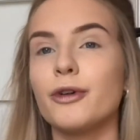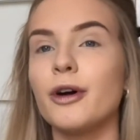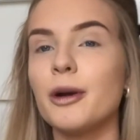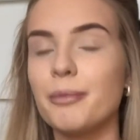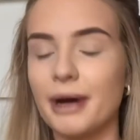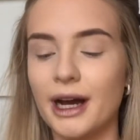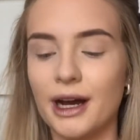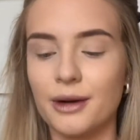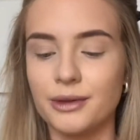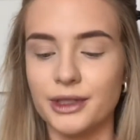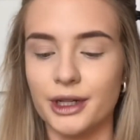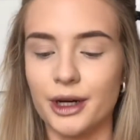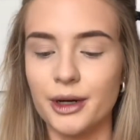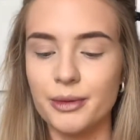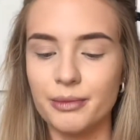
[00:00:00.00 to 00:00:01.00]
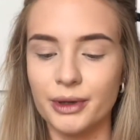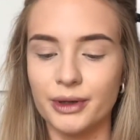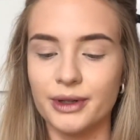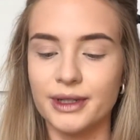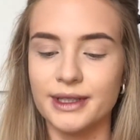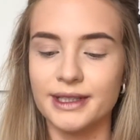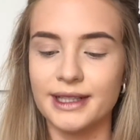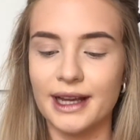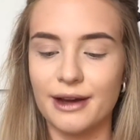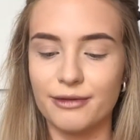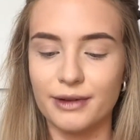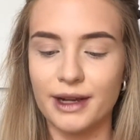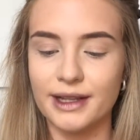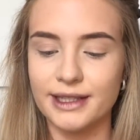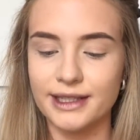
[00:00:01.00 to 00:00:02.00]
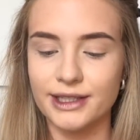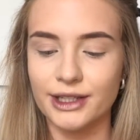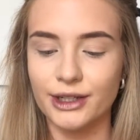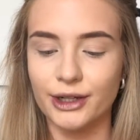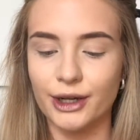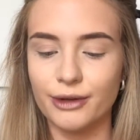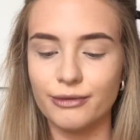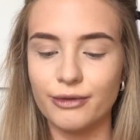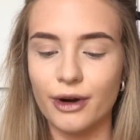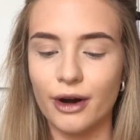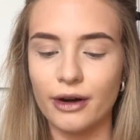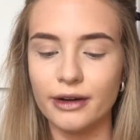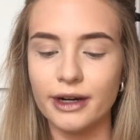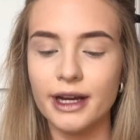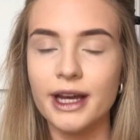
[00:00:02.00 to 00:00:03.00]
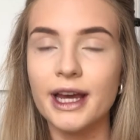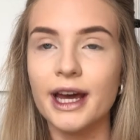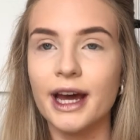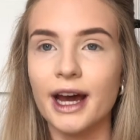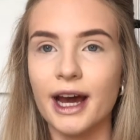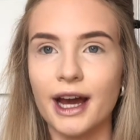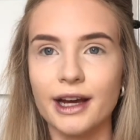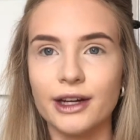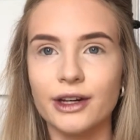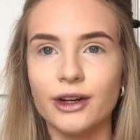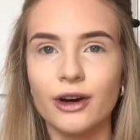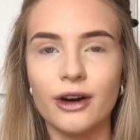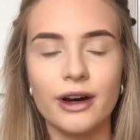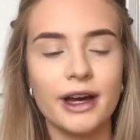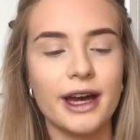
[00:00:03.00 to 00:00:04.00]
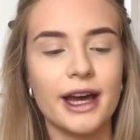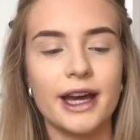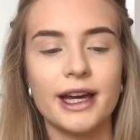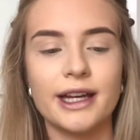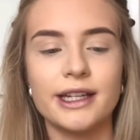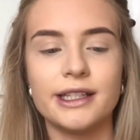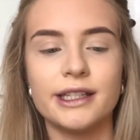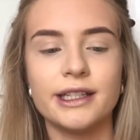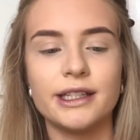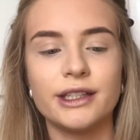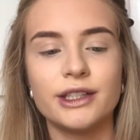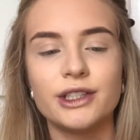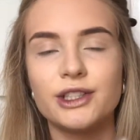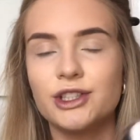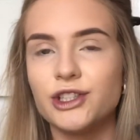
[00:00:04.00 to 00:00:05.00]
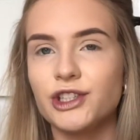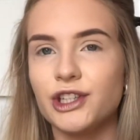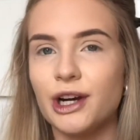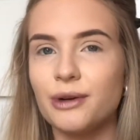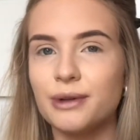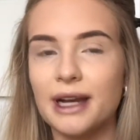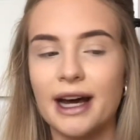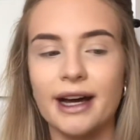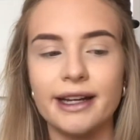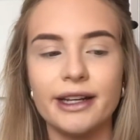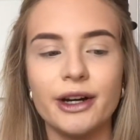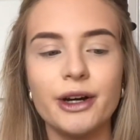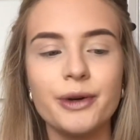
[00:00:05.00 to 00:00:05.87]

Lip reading: I powder, because I feel like this is going to go wrong, I got a gel liner.